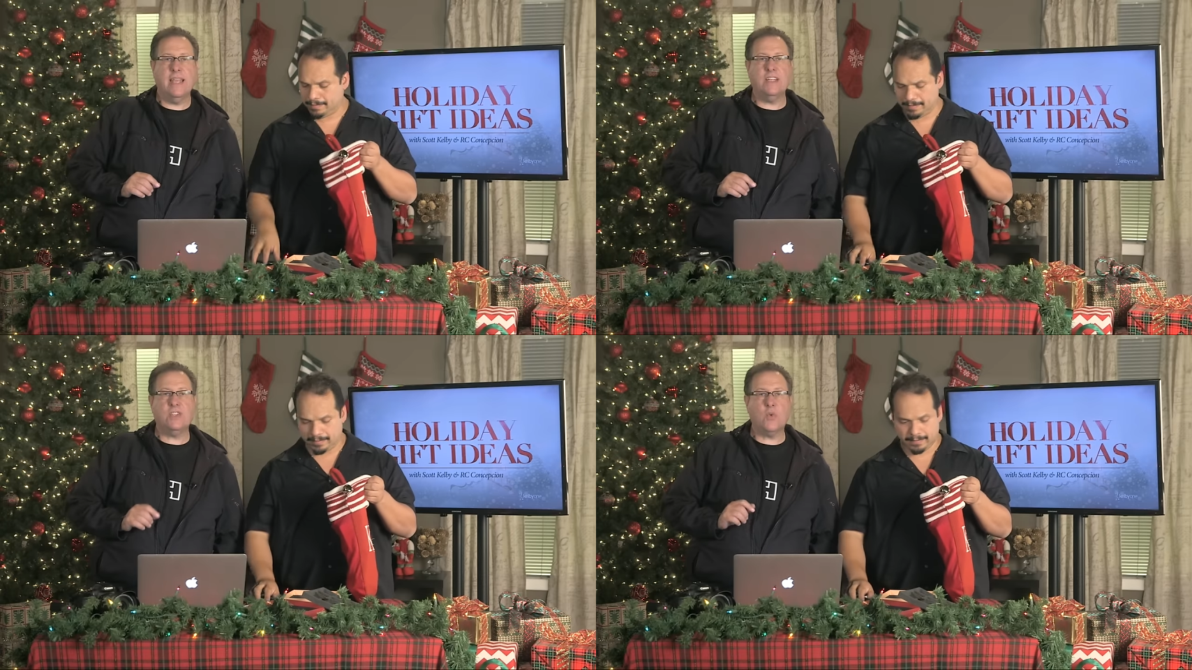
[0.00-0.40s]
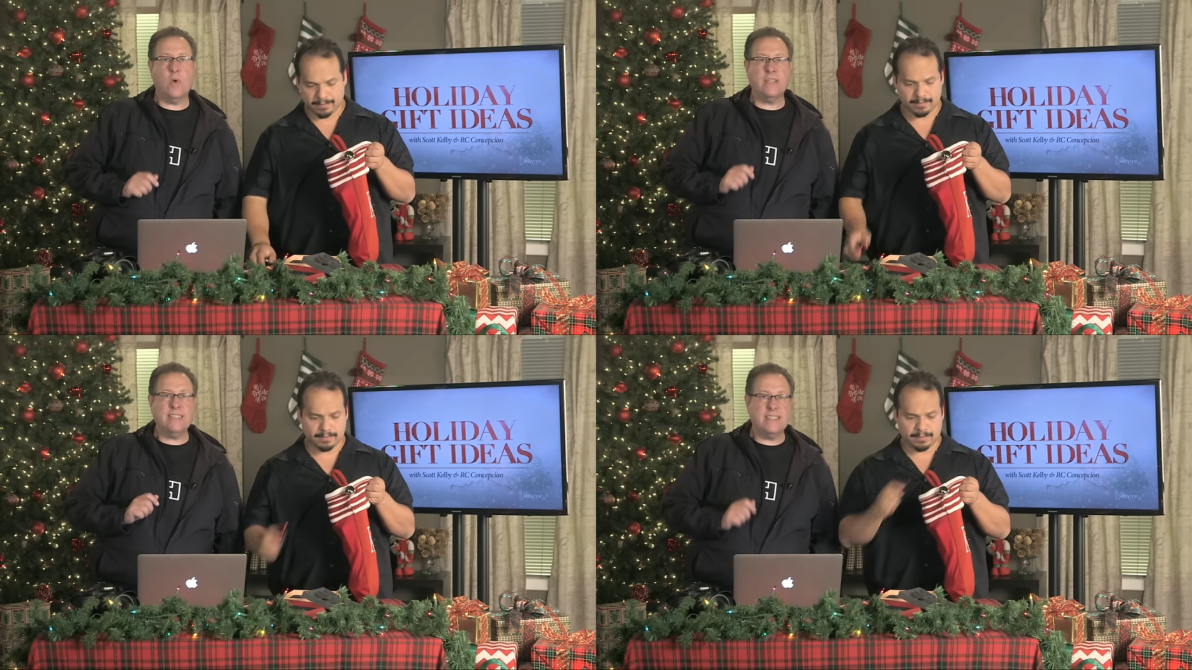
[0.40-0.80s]
Speaker 1: it's
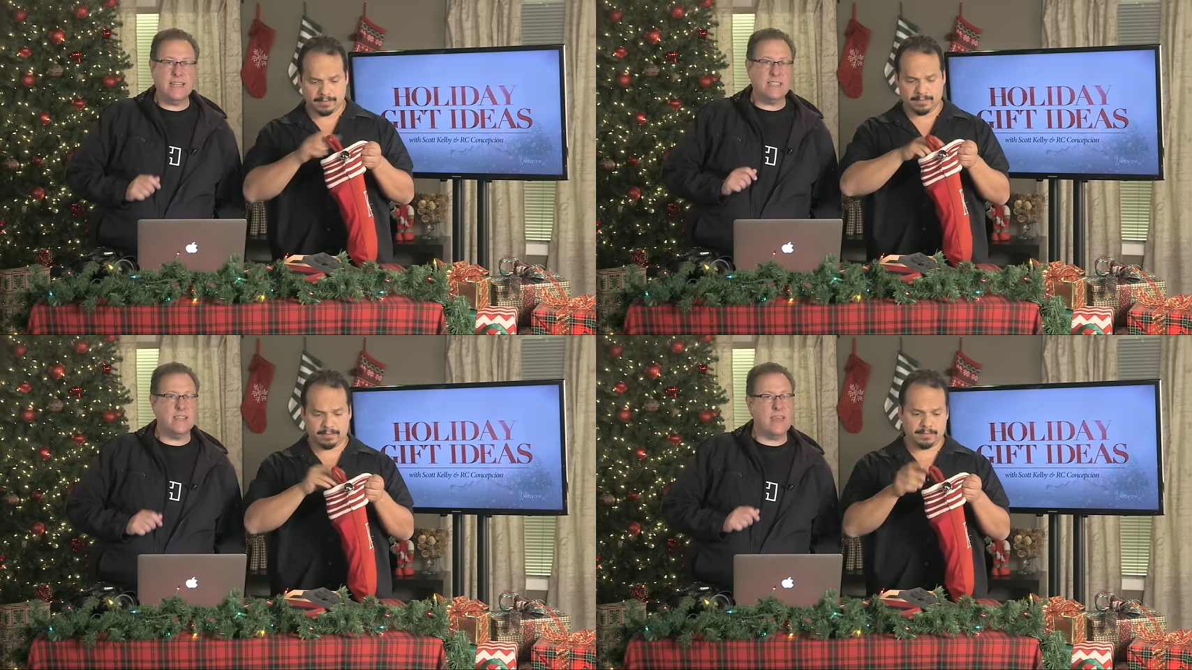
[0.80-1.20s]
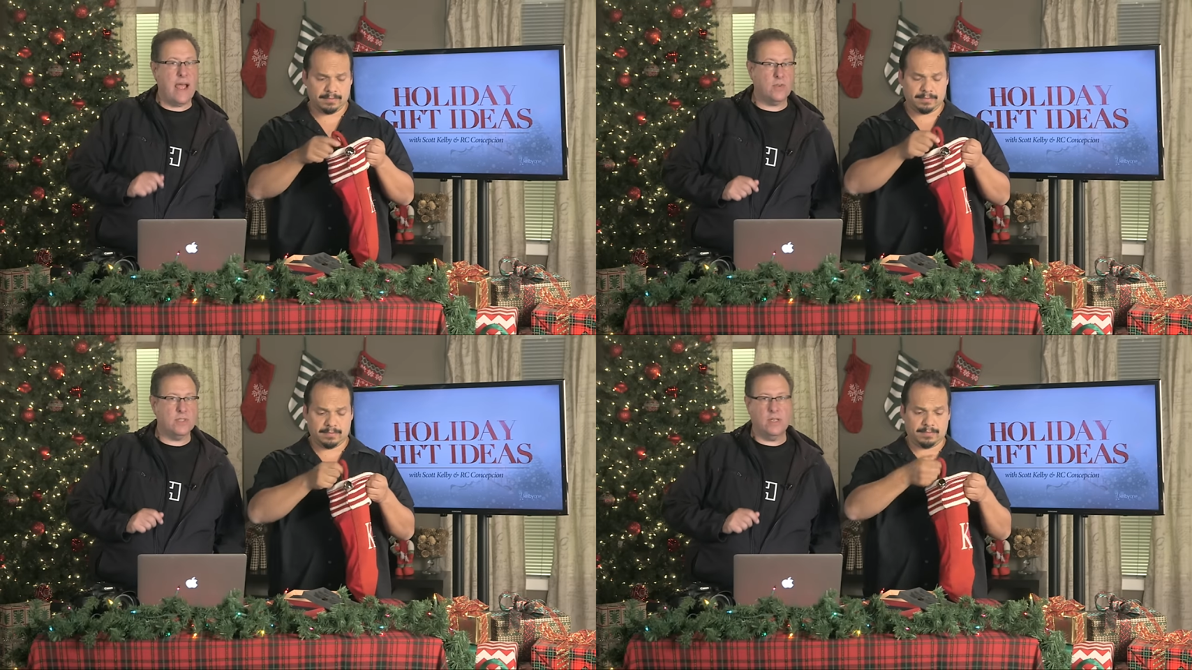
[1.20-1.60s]
twenty six
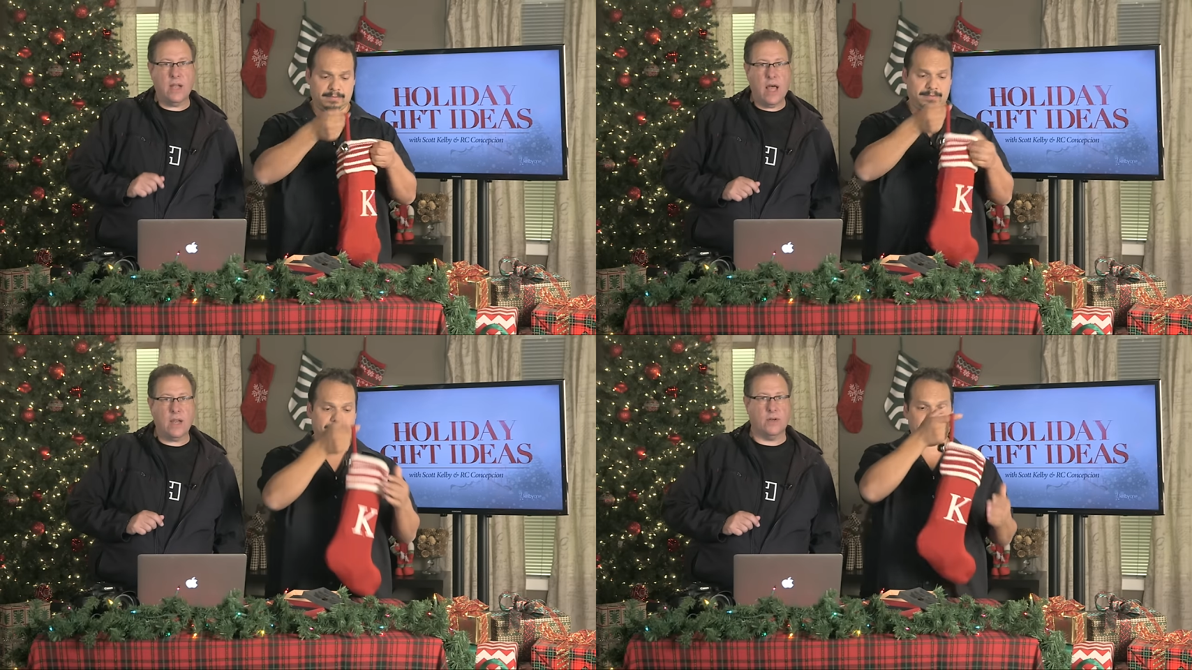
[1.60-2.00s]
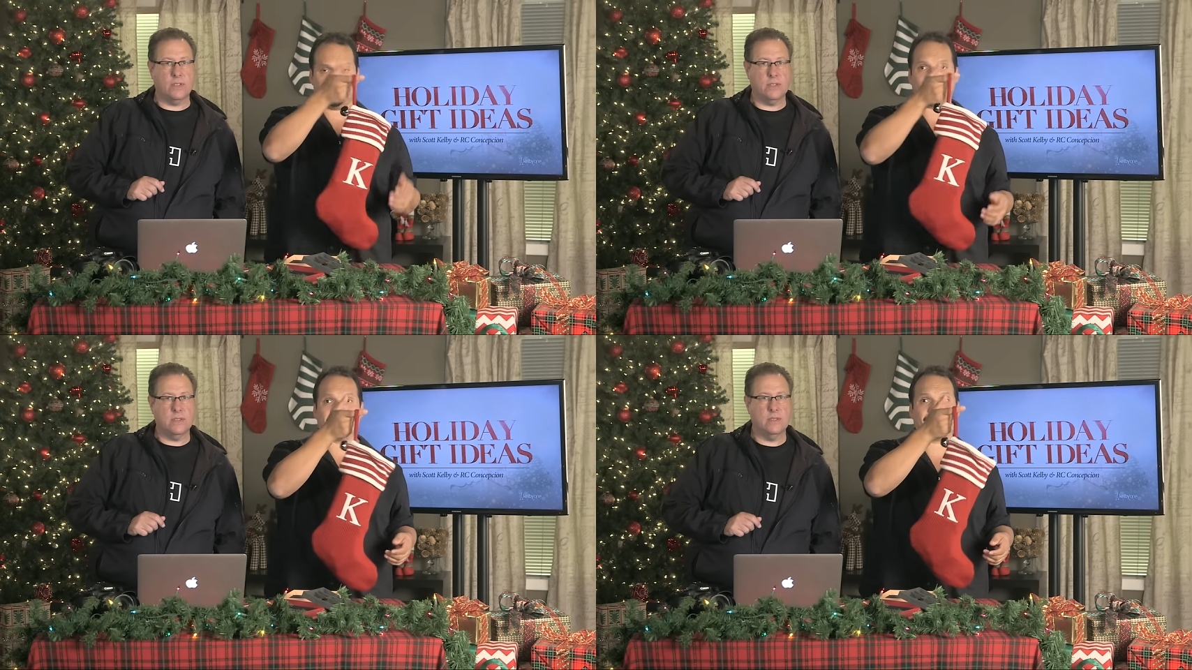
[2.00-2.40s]
thousand
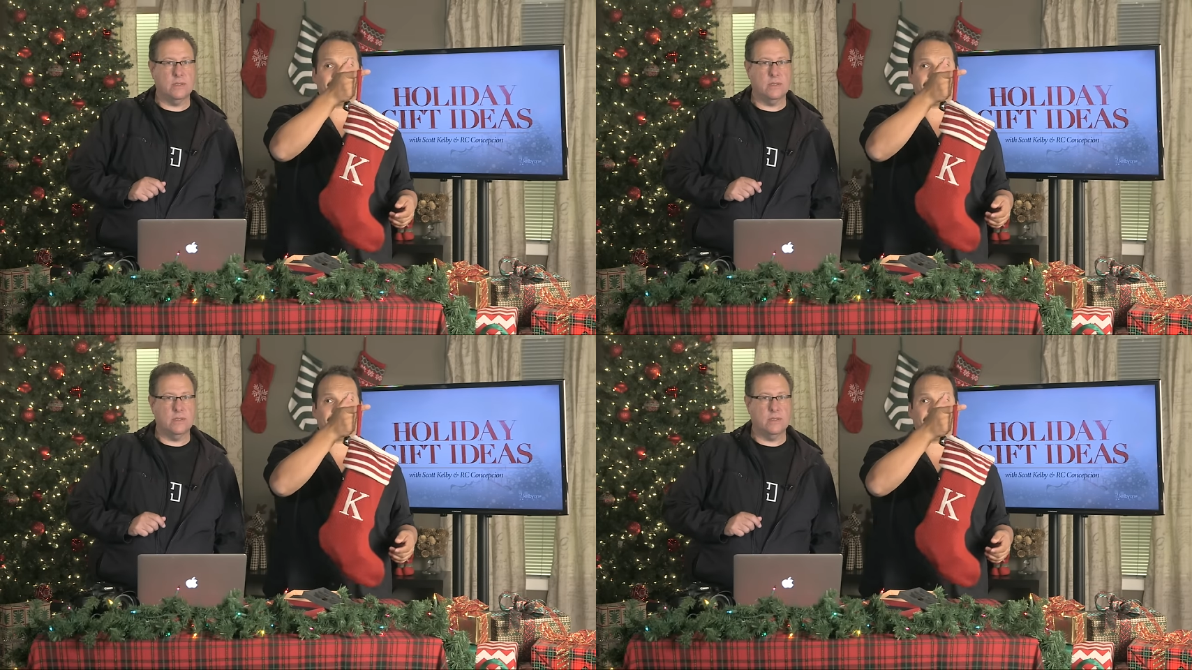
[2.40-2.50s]
dollars.